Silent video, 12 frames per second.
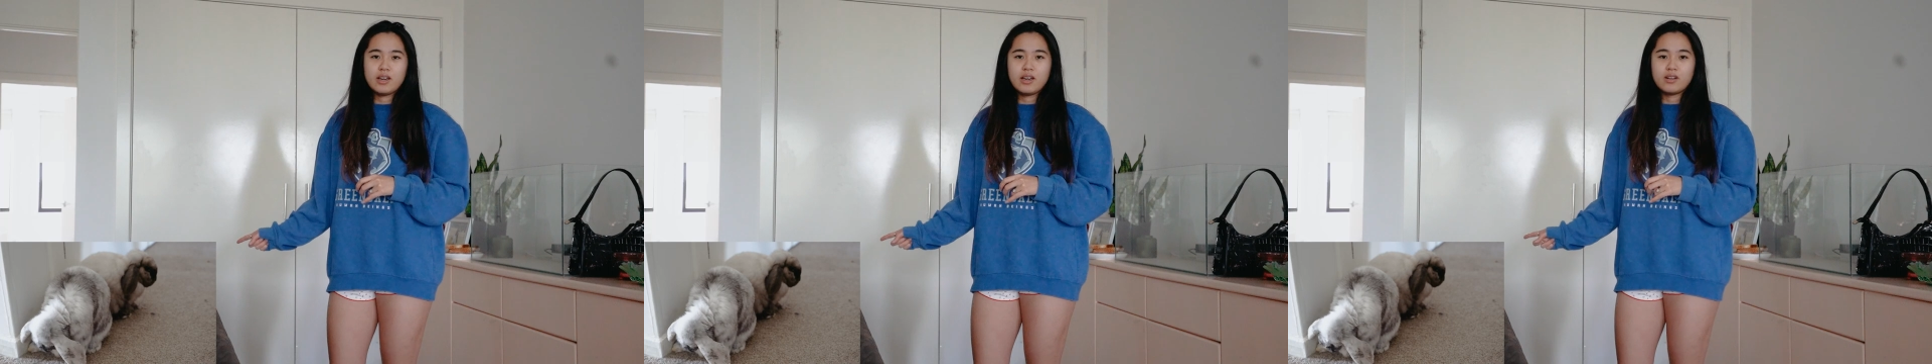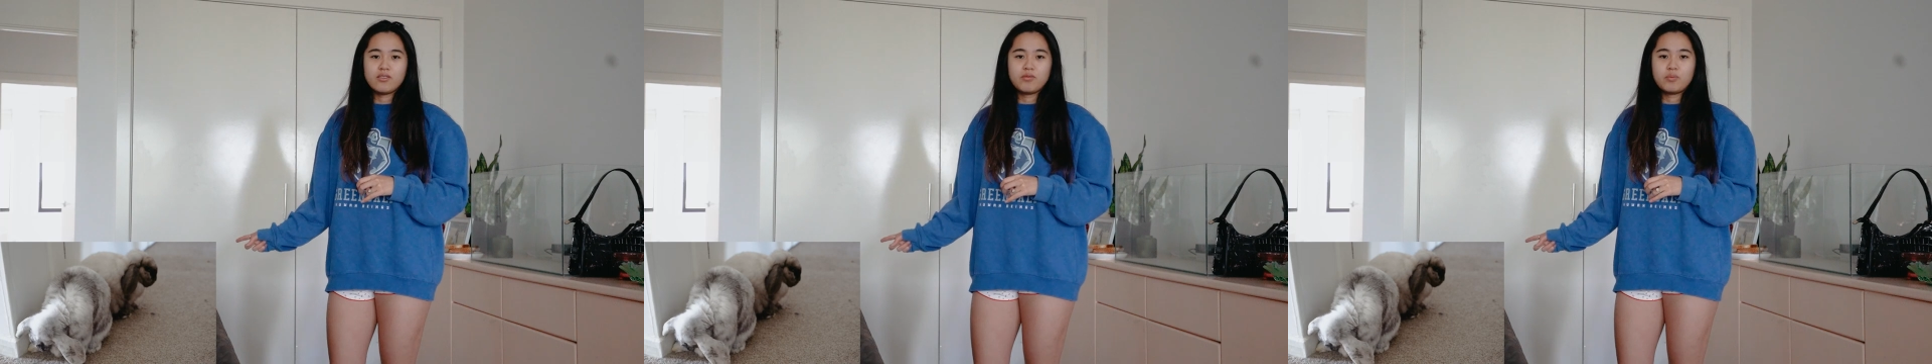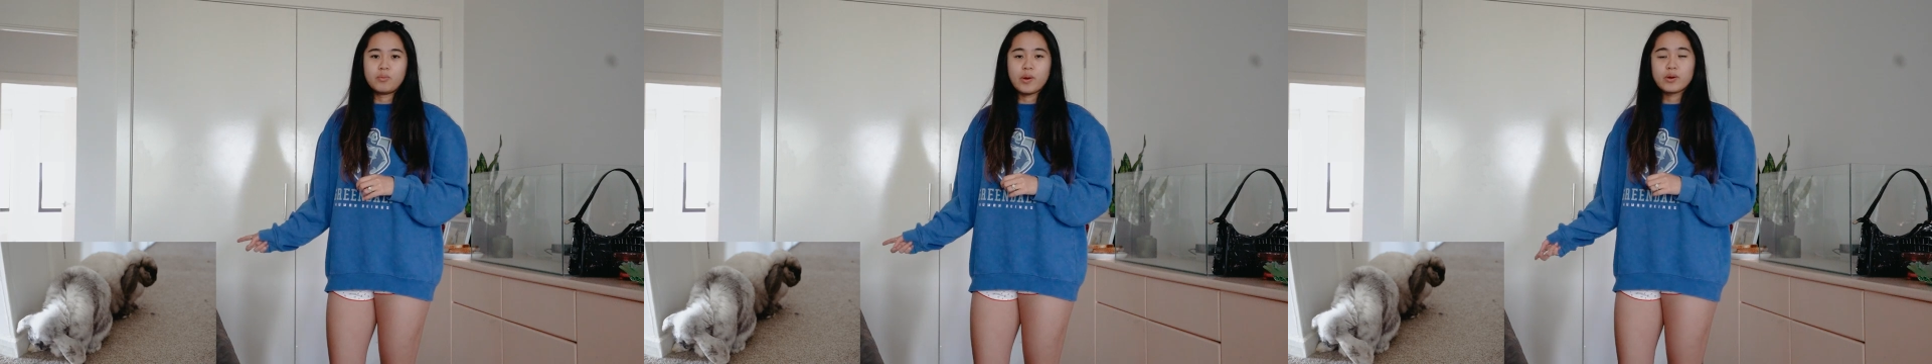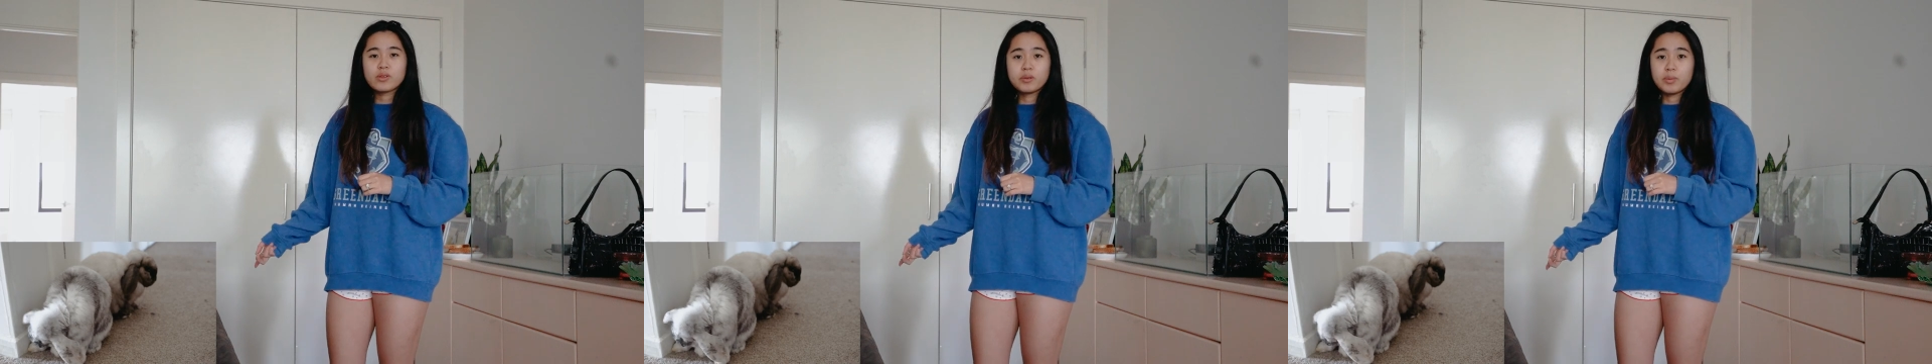out of
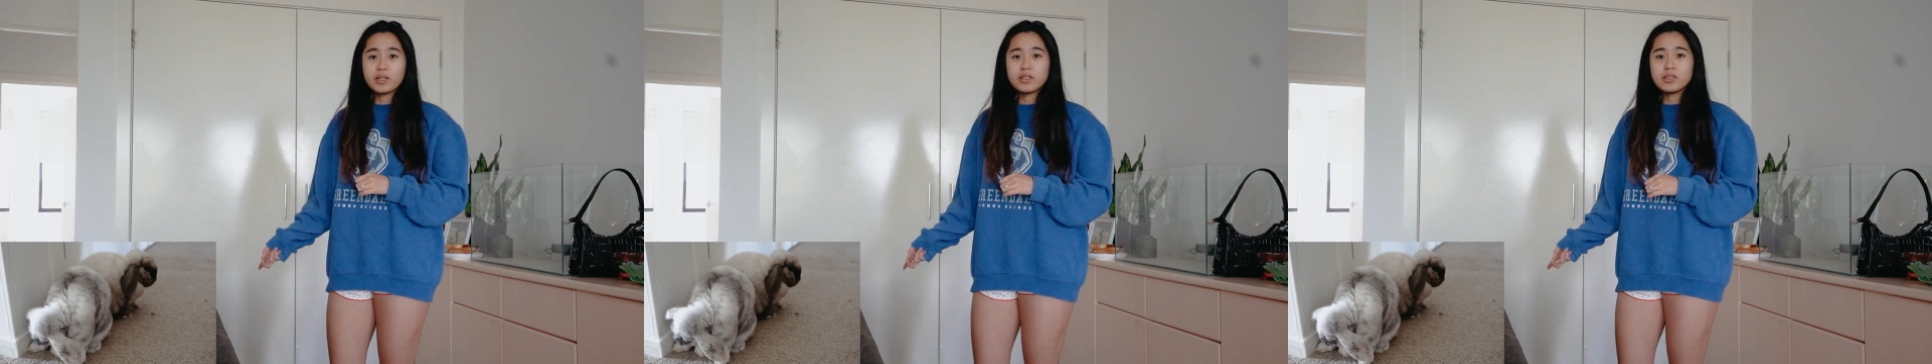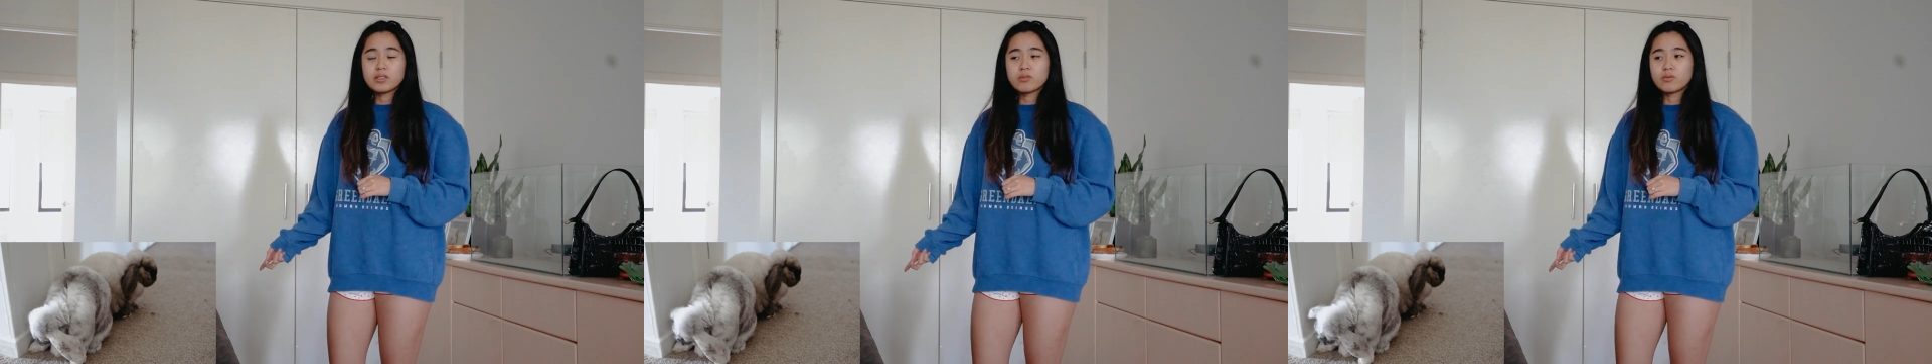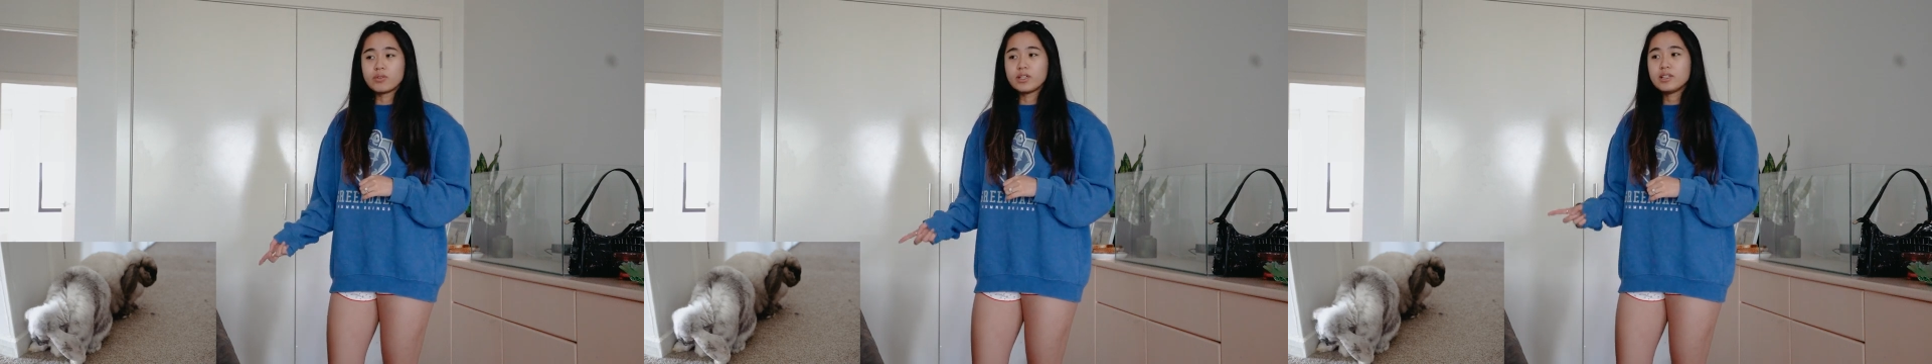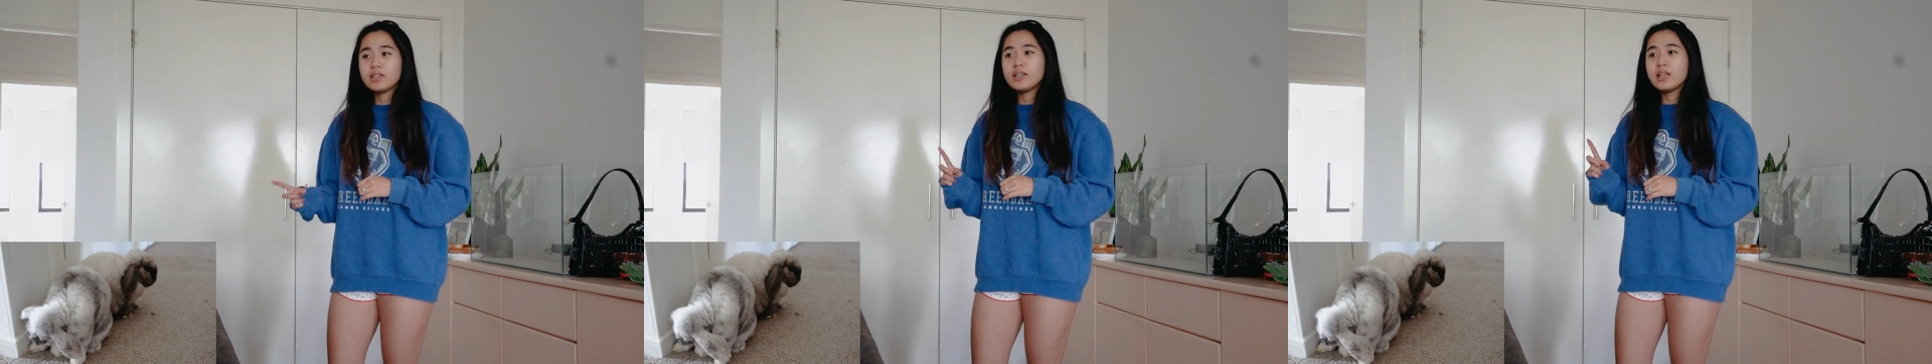both the bunnies,
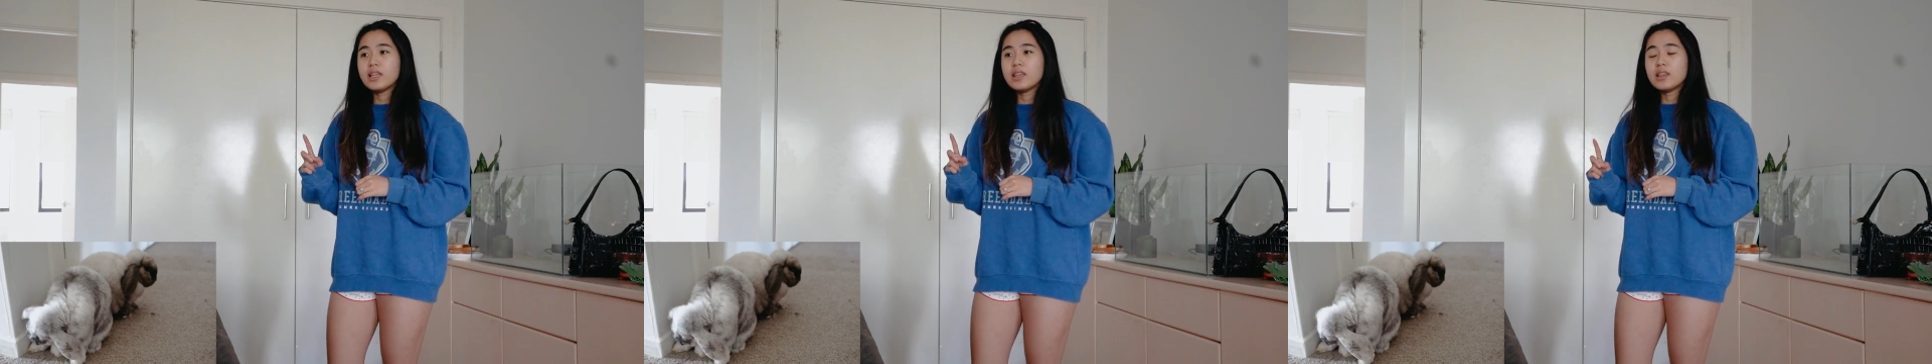really